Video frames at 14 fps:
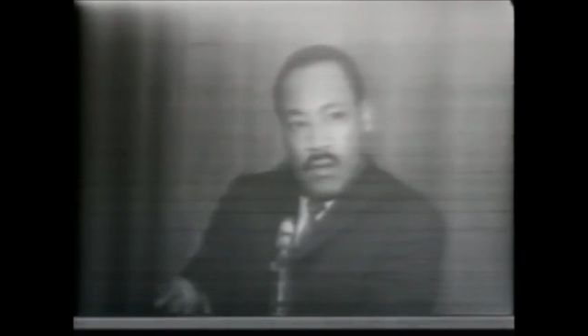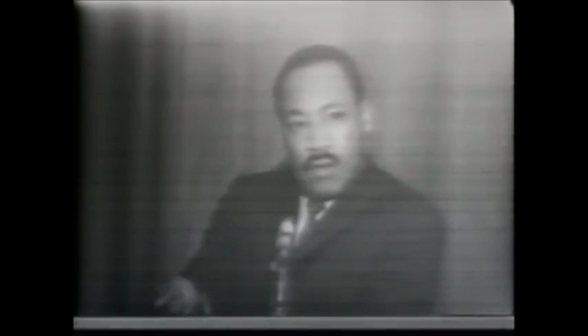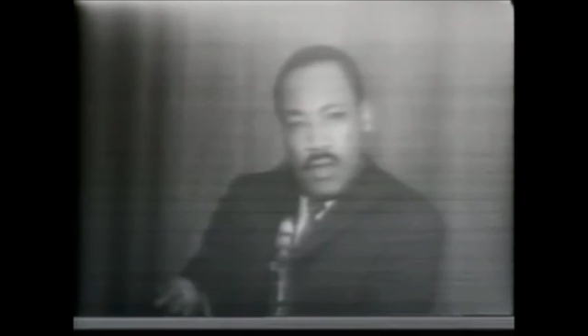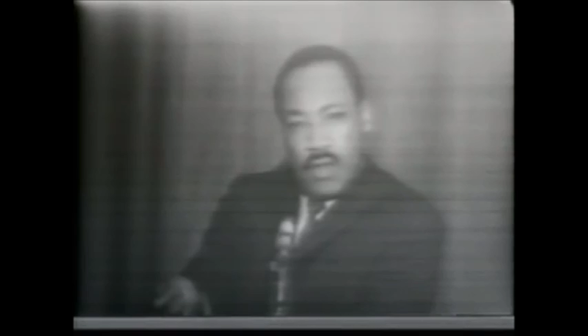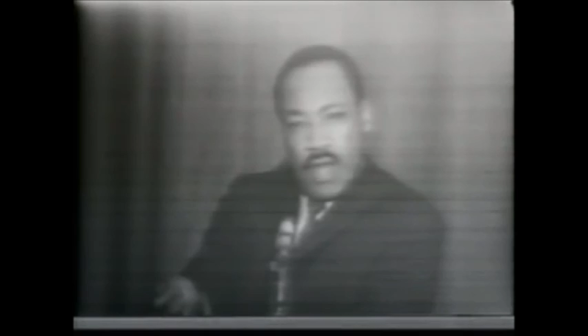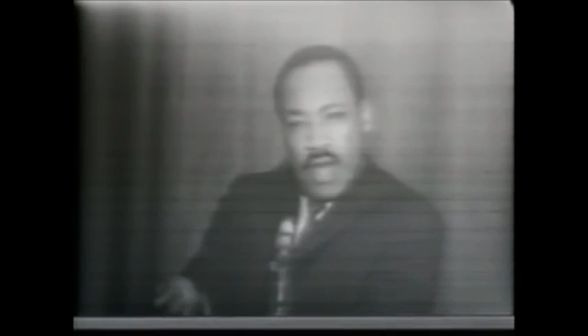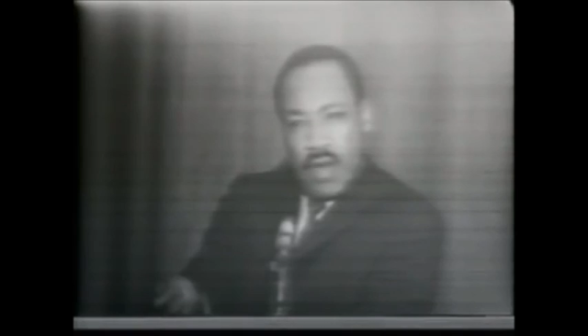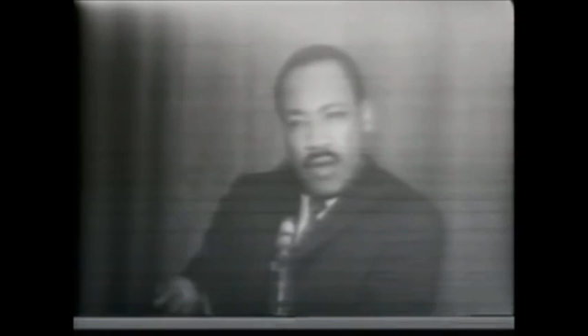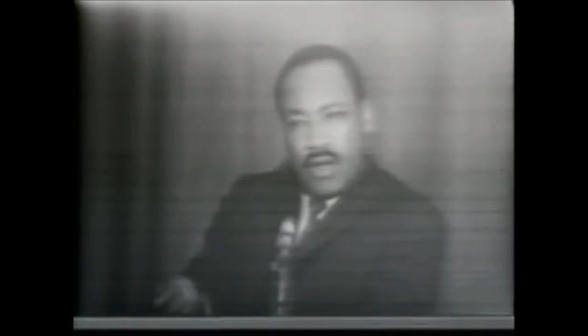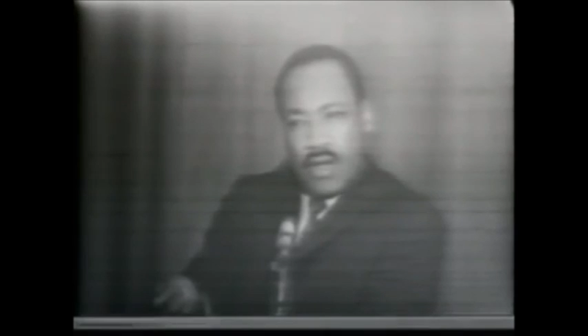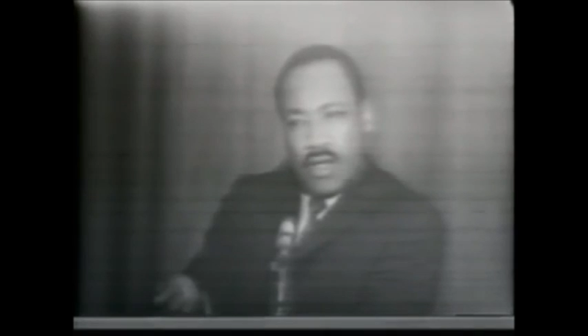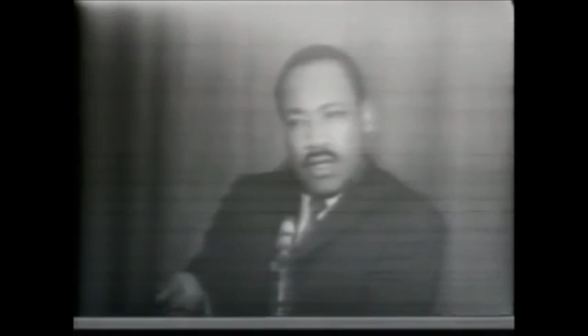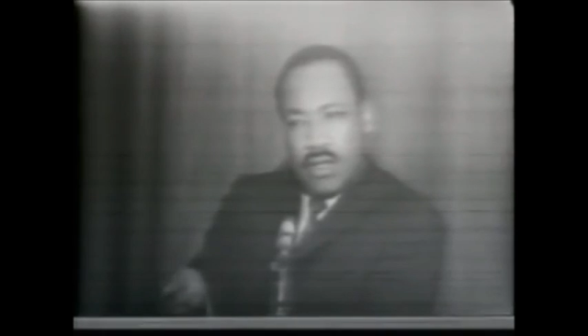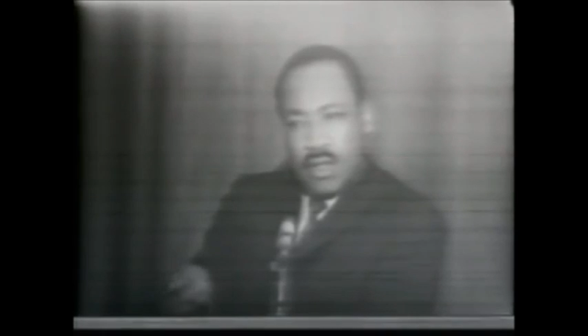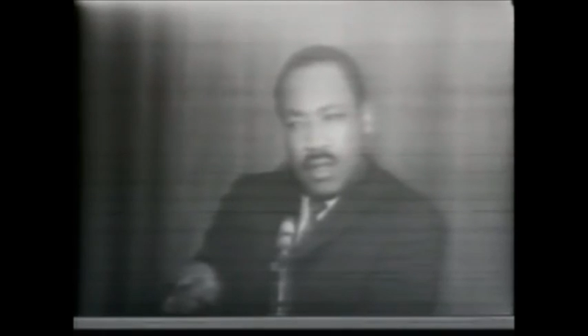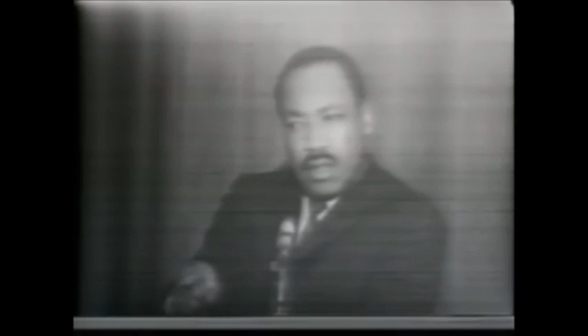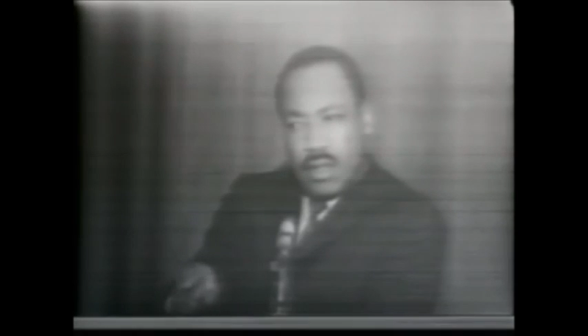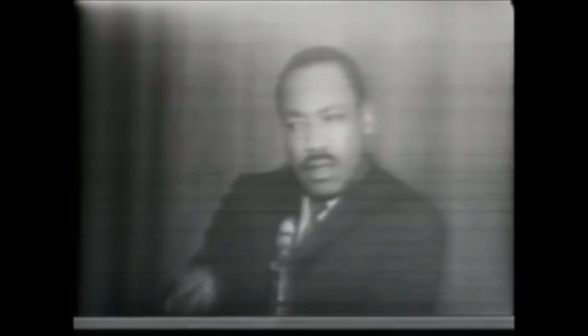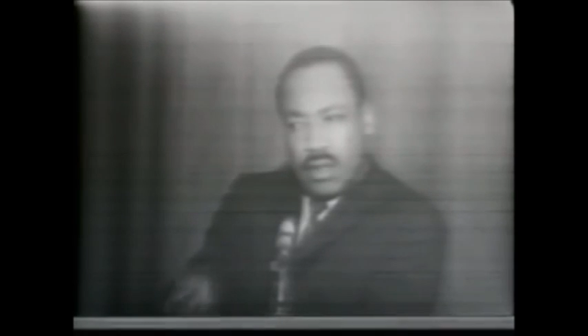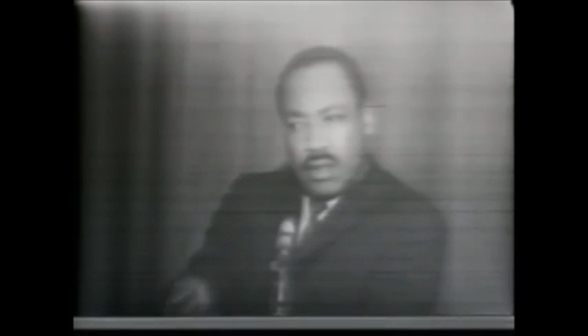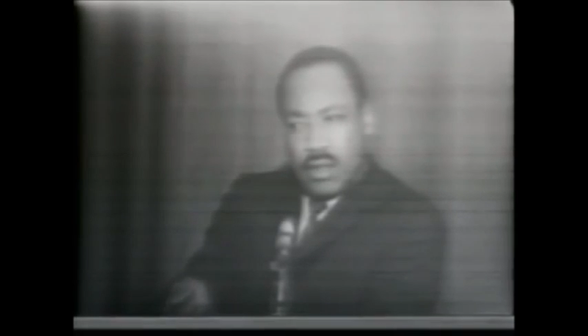without a
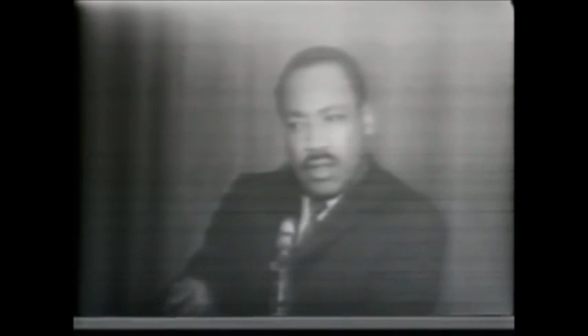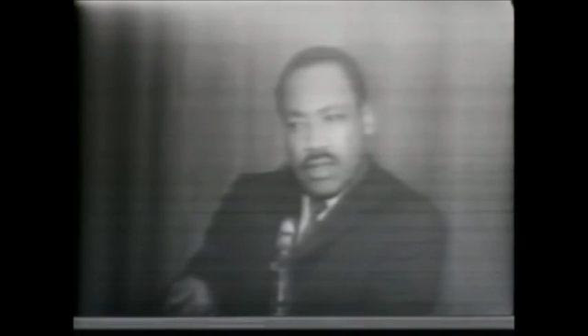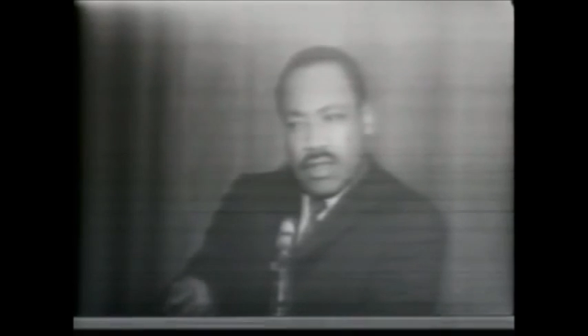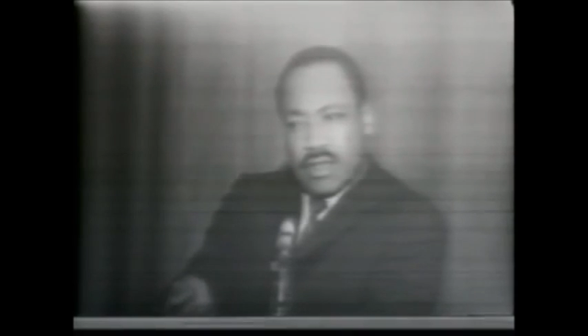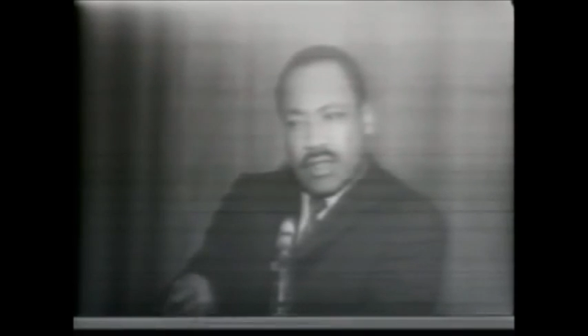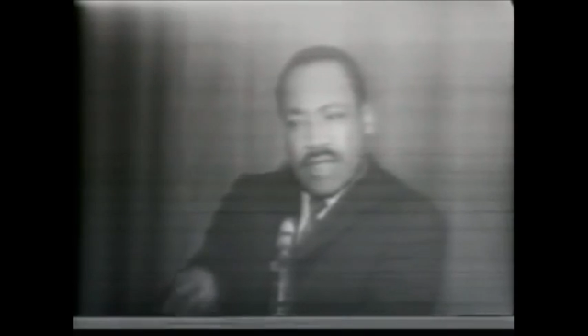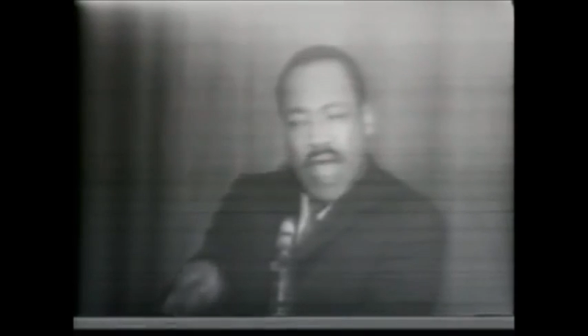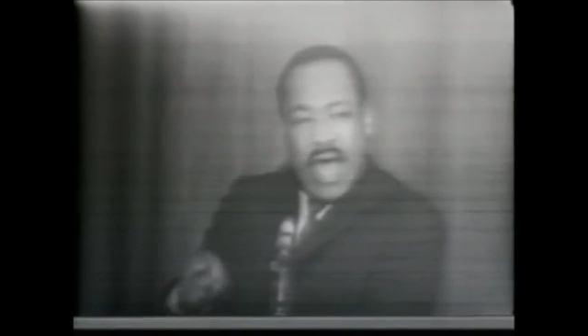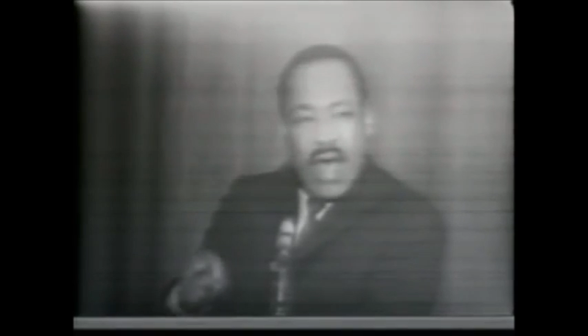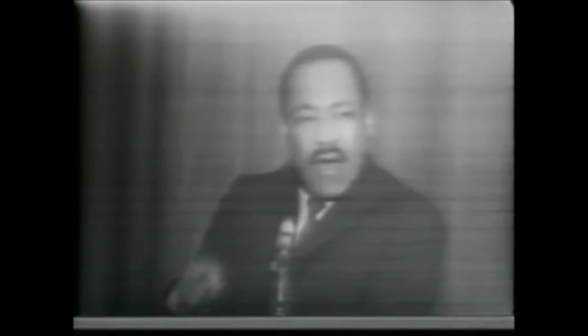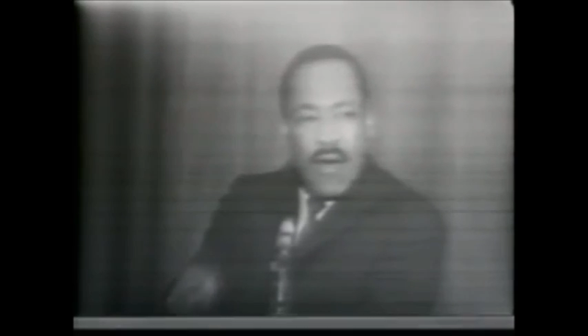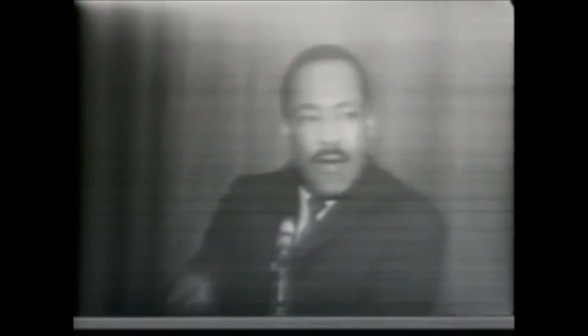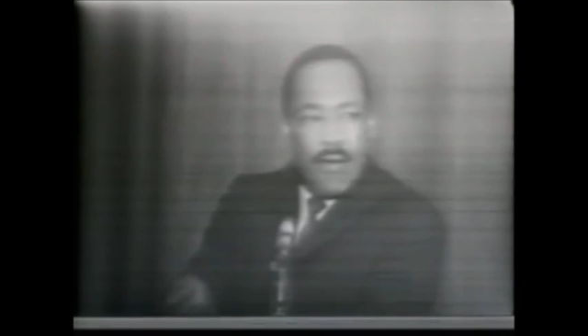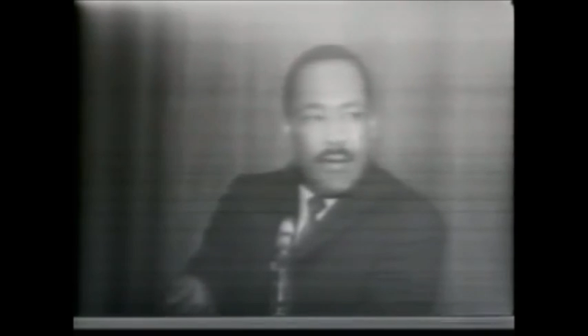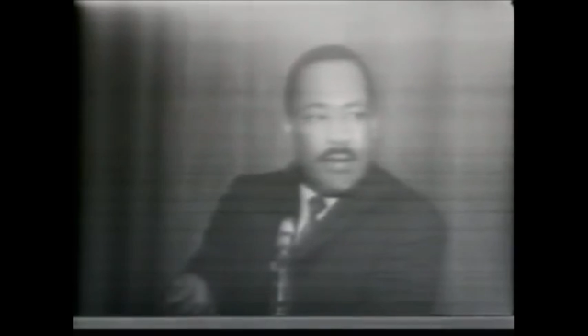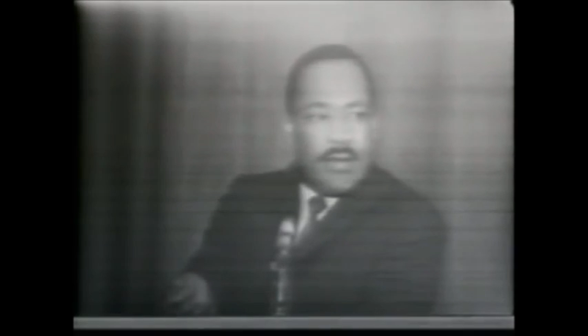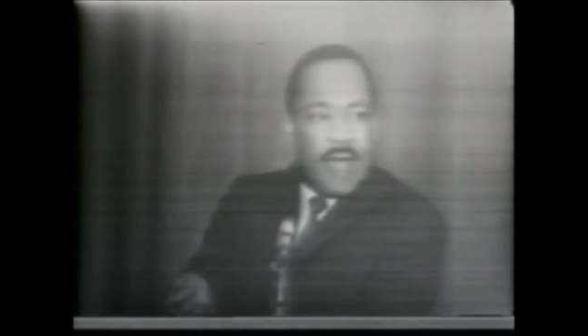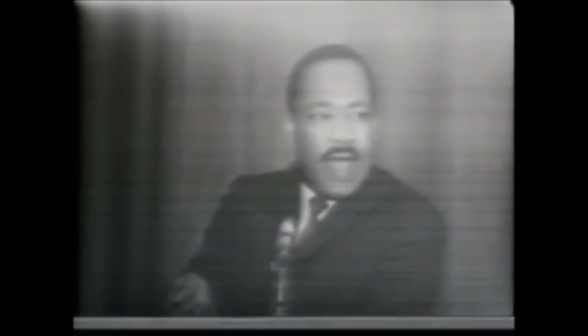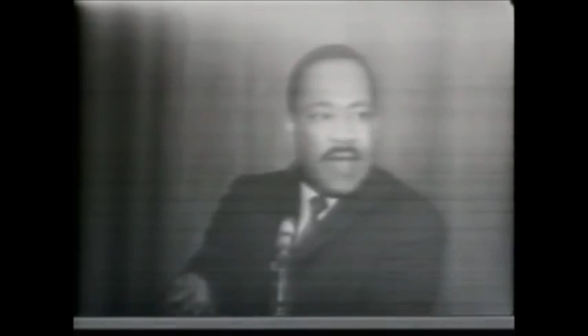good, sound,